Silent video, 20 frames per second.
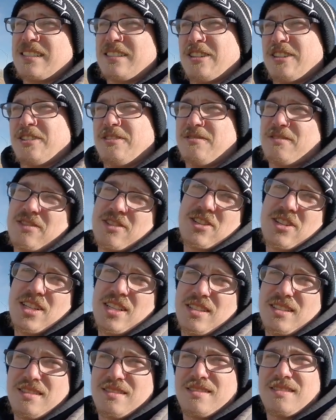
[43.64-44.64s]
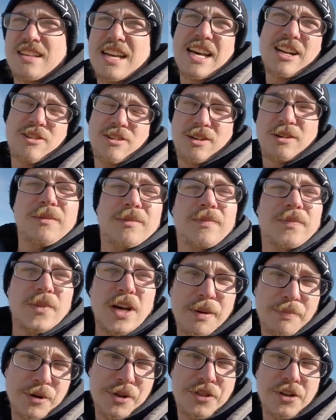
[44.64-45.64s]
or thirties, I don't know.
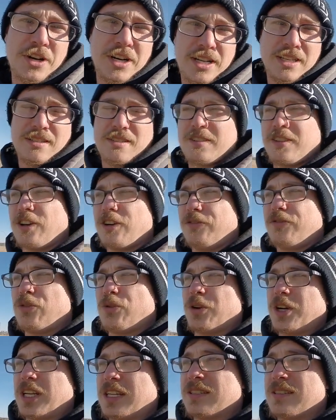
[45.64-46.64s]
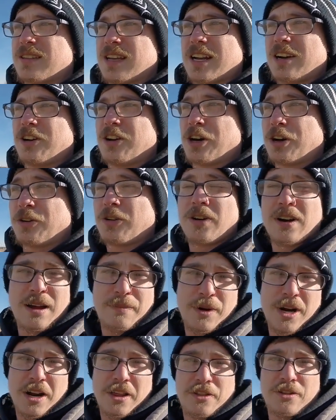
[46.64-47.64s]
Upper thirties, low forties, I don't know.
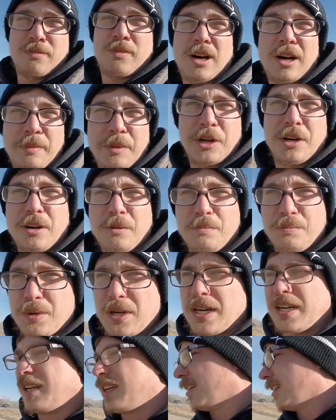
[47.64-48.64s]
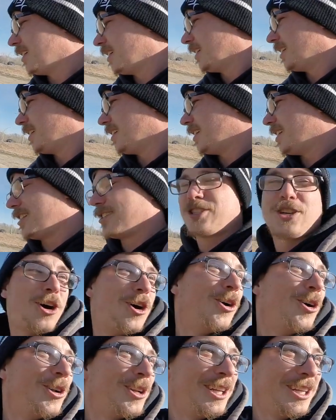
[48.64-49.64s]
I'm not a thermometer, but it's
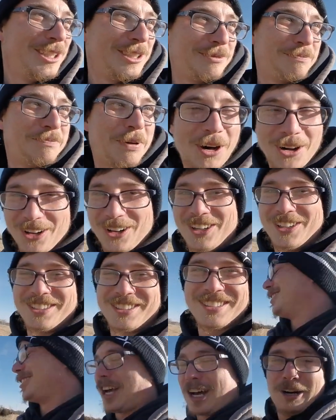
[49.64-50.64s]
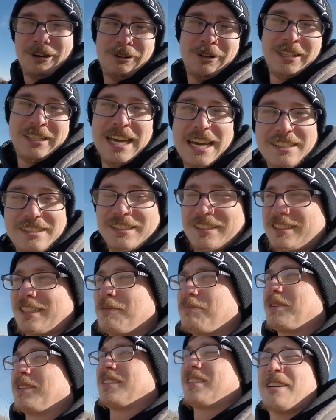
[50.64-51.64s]
cold as balls. So catching
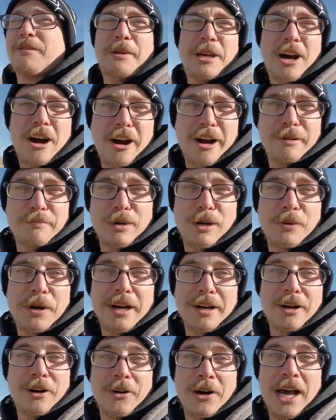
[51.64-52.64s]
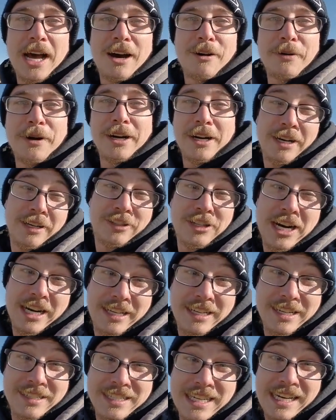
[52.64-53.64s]
something's gonna be hard, but we are going out. We're gonna try to
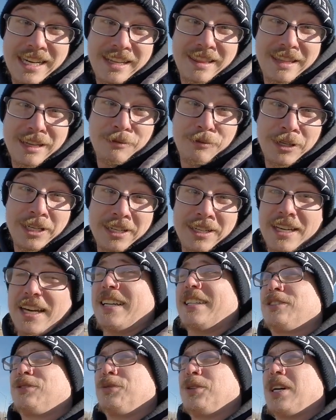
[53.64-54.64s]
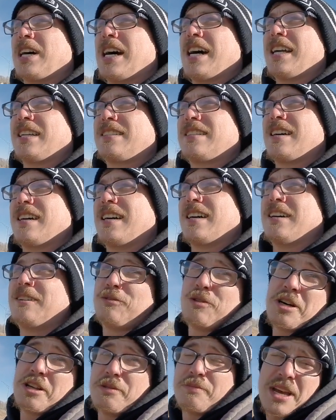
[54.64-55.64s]
catch anything we can catch. We got, uh,
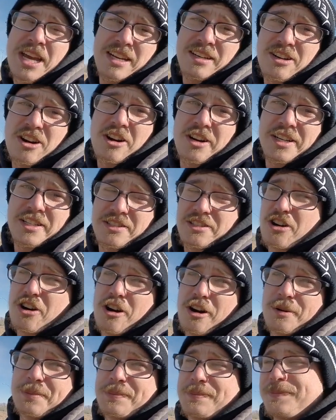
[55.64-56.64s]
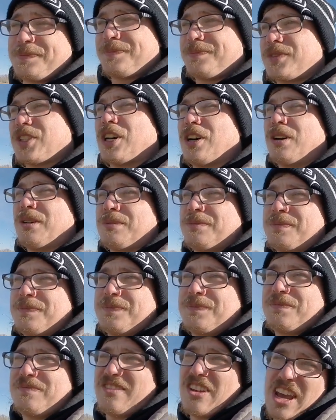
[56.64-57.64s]
well, the main target's carp, so
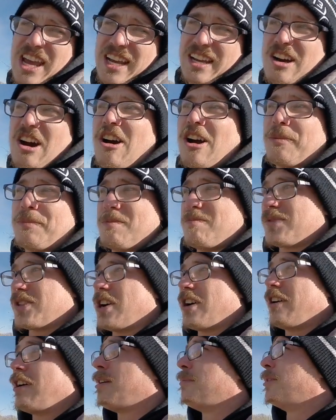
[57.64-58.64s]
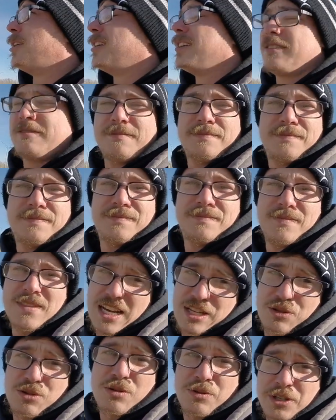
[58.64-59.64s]
if you hate carp, I'm sorry, but
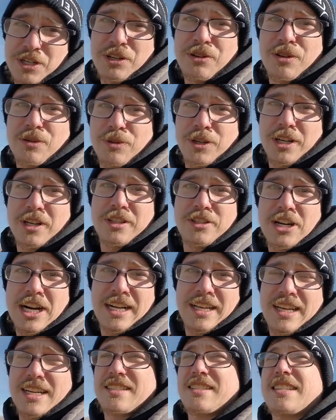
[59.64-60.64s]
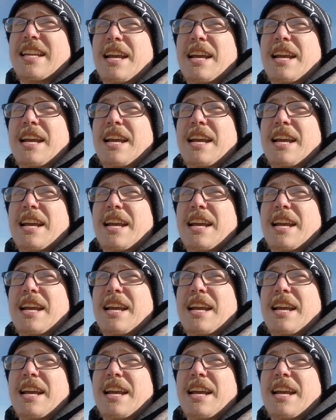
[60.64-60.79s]
that's what we're doing. We're gonna try to catch